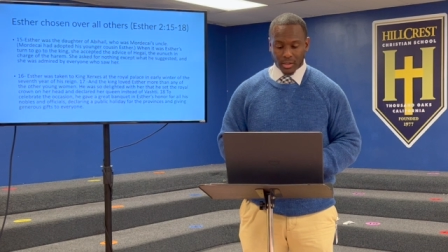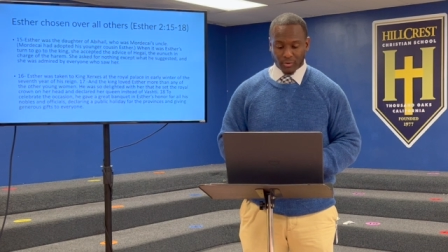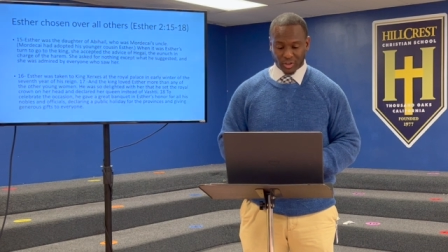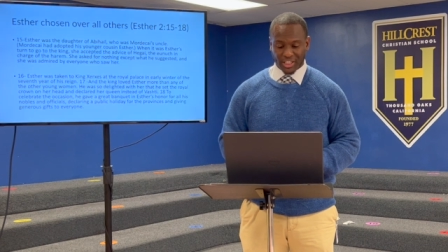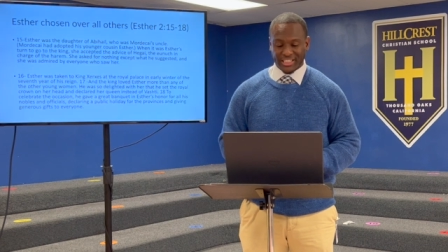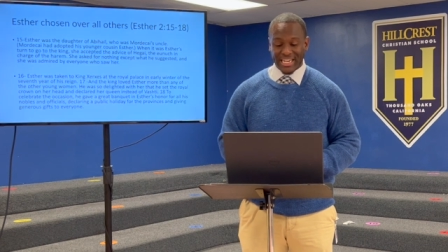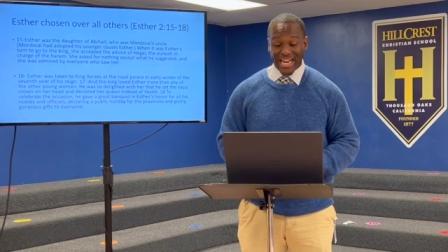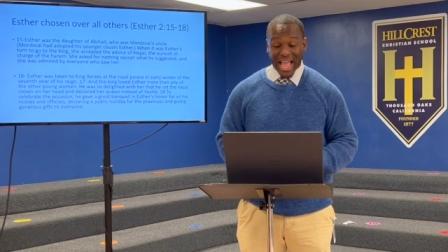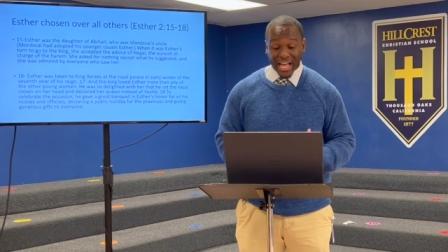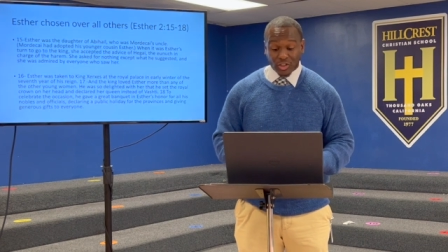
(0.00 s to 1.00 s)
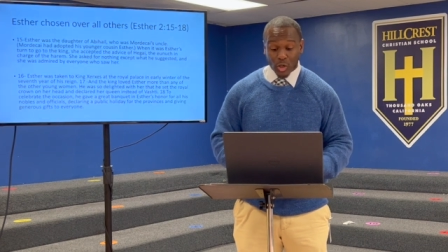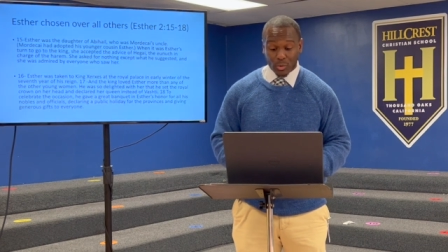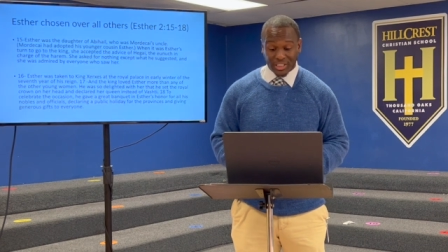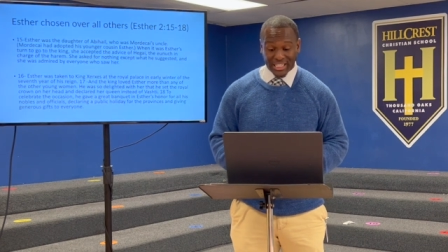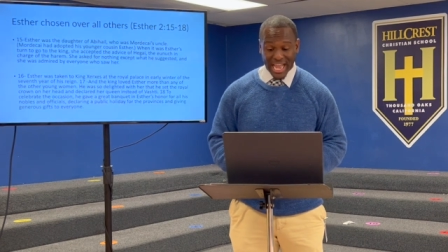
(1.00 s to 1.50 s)
Verse 16 Esther
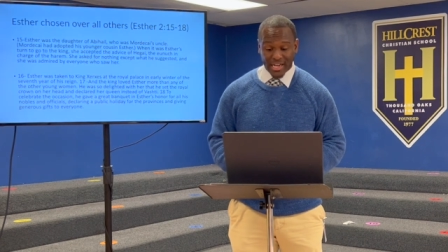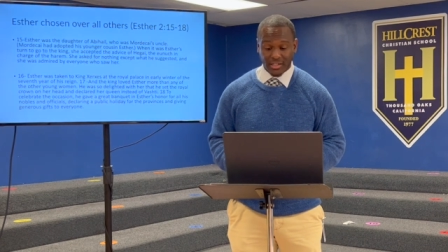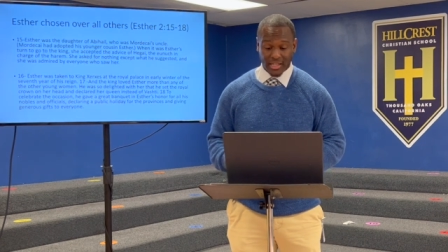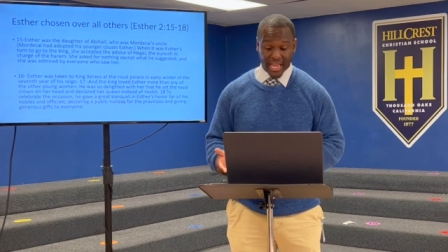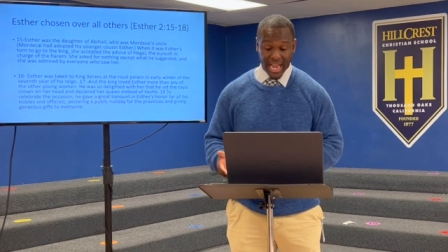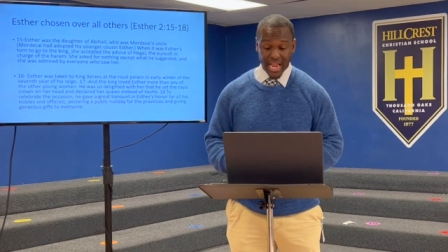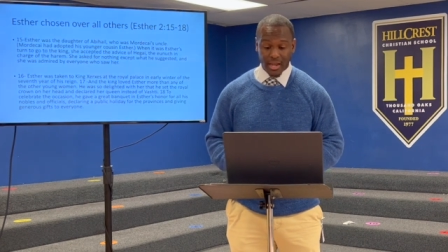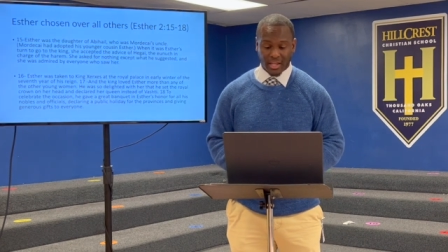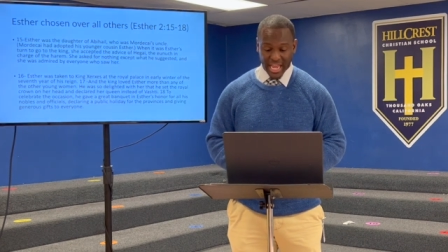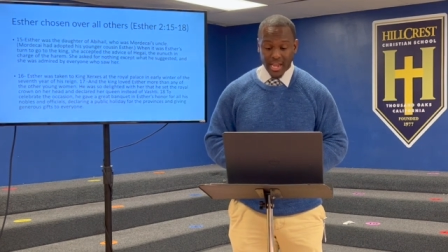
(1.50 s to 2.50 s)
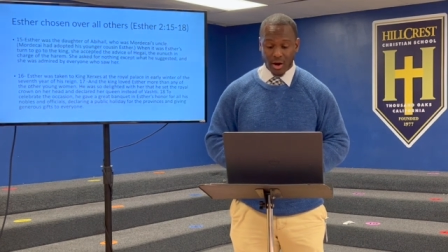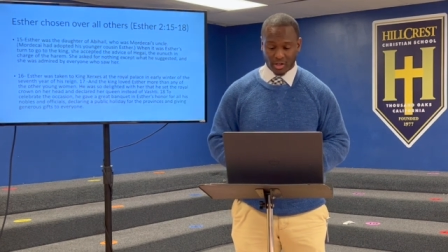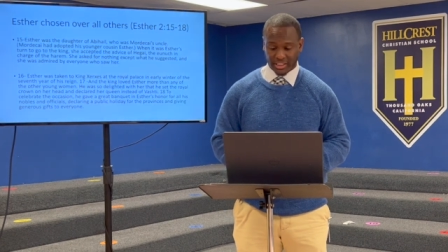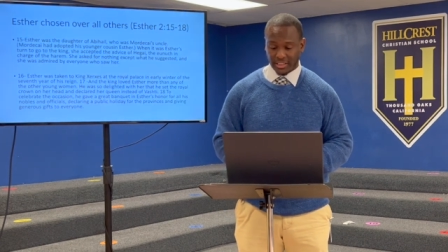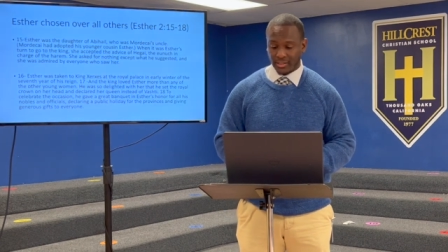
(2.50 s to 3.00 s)
was taken to the king, King
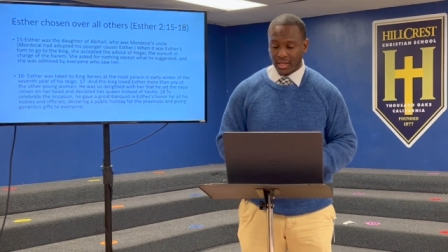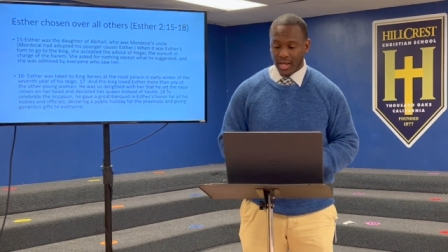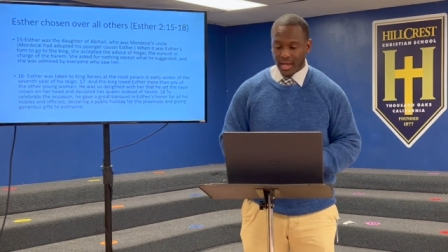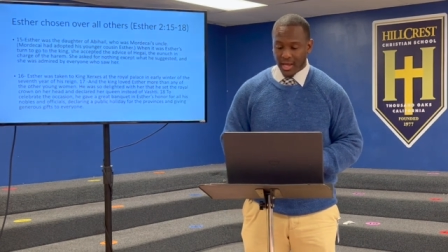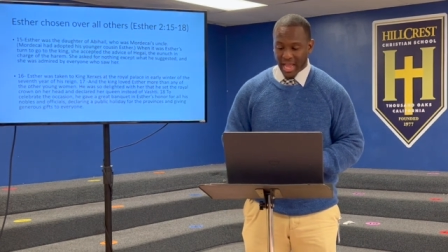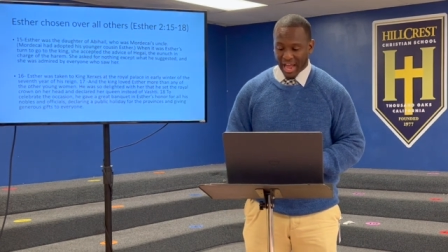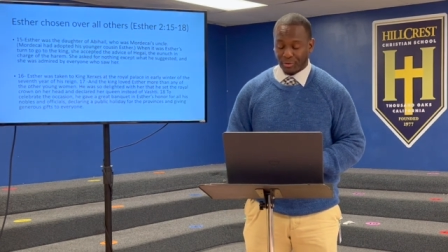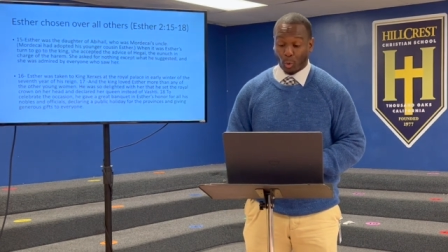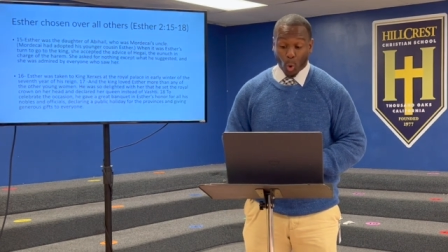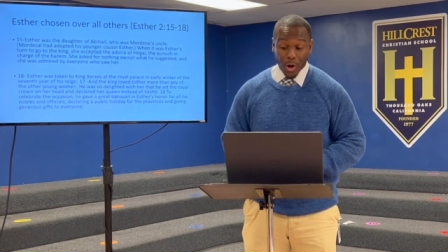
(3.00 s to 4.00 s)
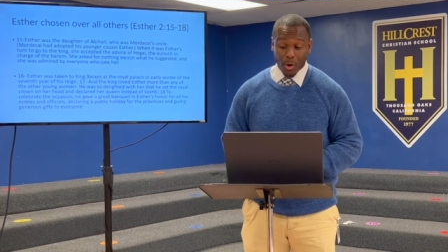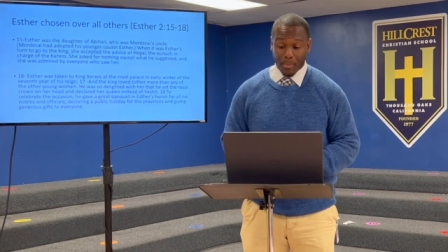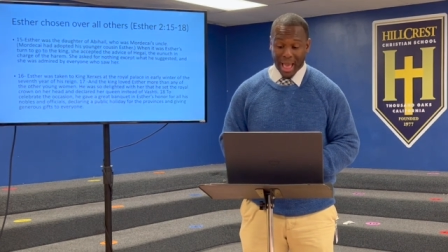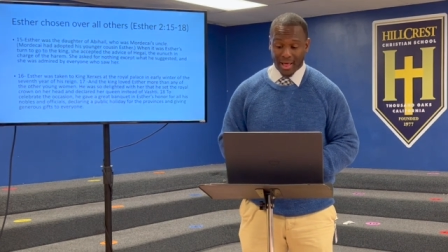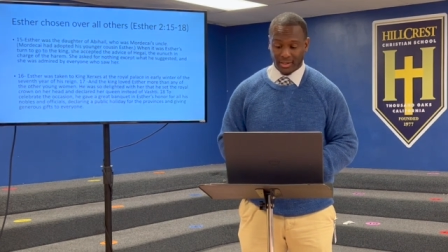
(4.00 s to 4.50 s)
Xerxes, at the royal
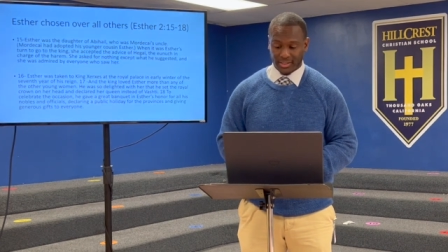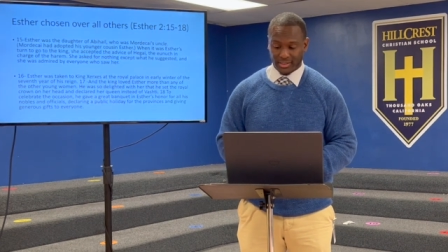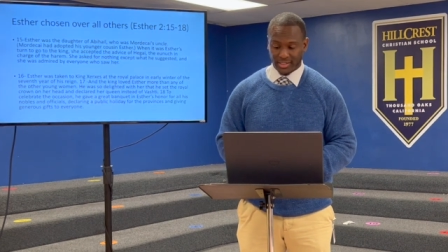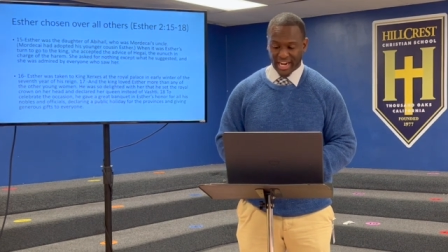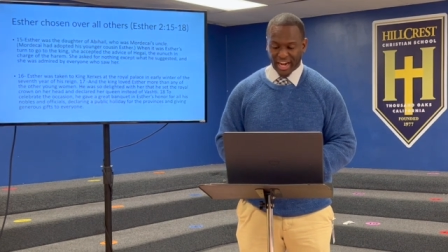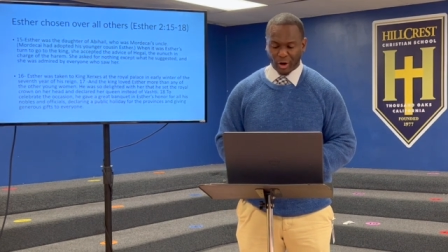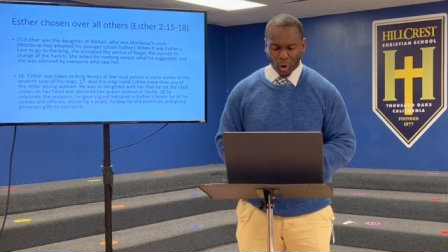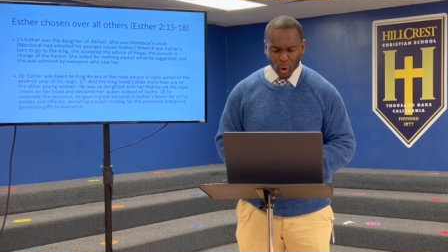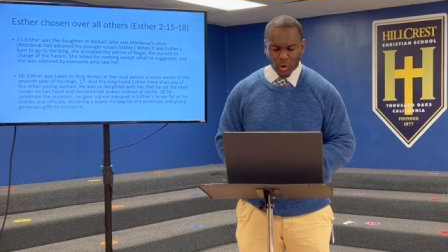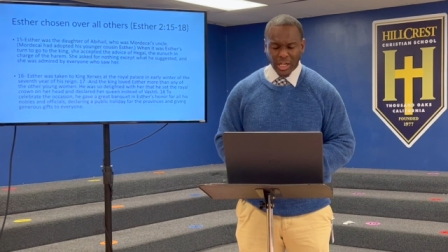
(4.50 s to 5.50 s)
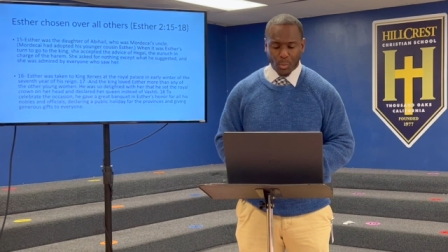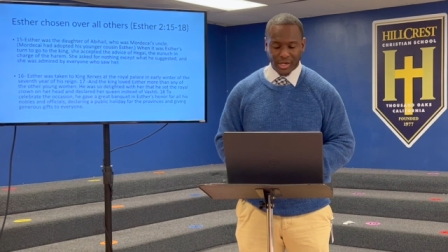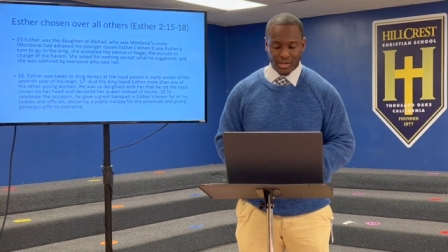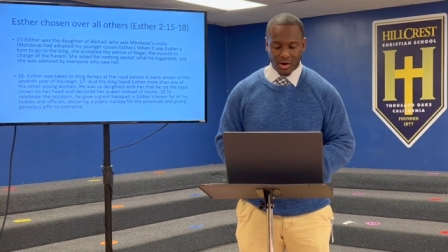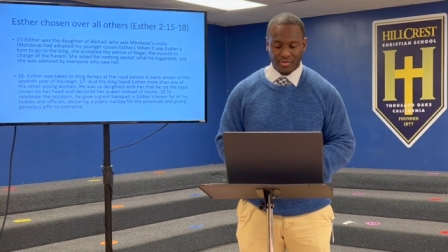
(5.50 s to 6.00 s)
palace in early
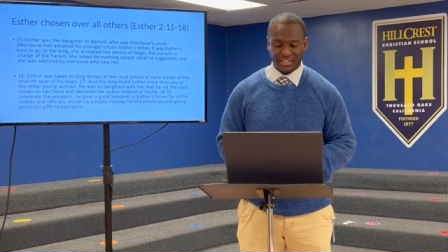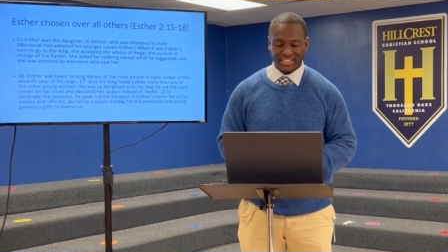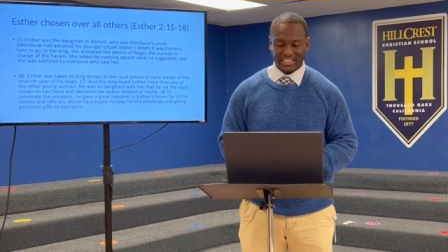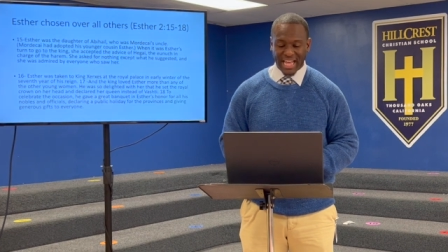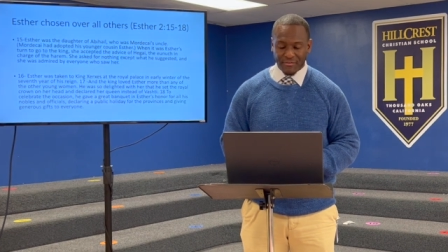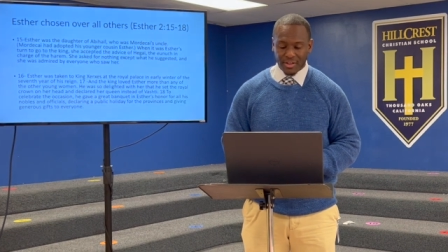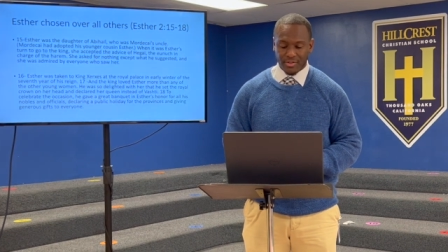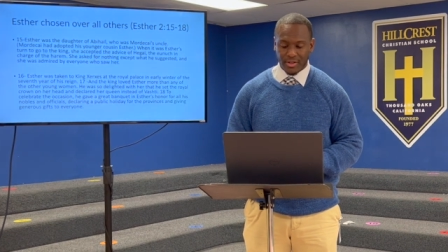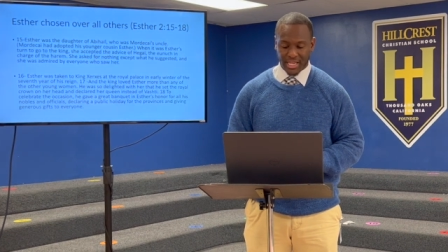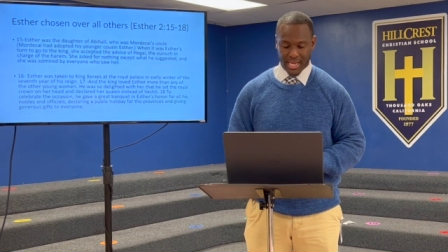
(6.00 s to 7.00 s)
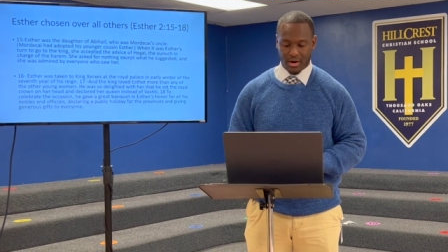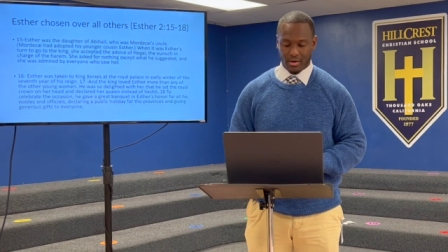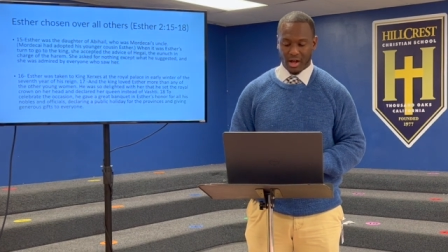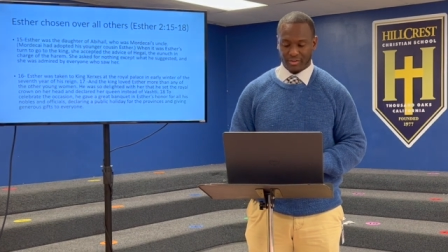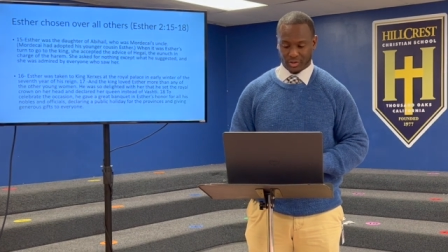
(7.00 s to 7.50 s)
winter of the seventh year
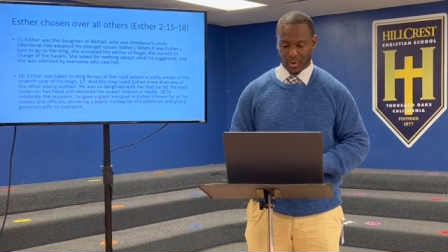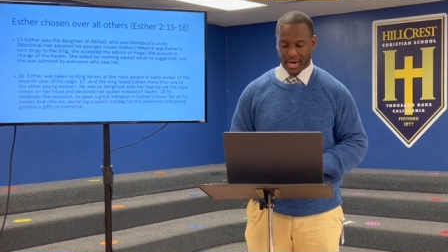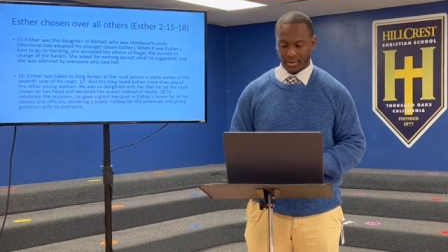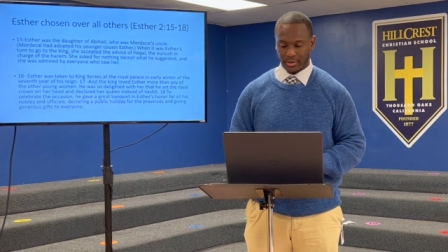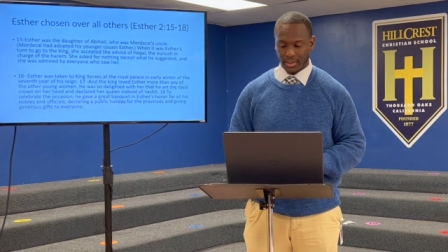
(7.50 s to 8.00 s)
of his reign.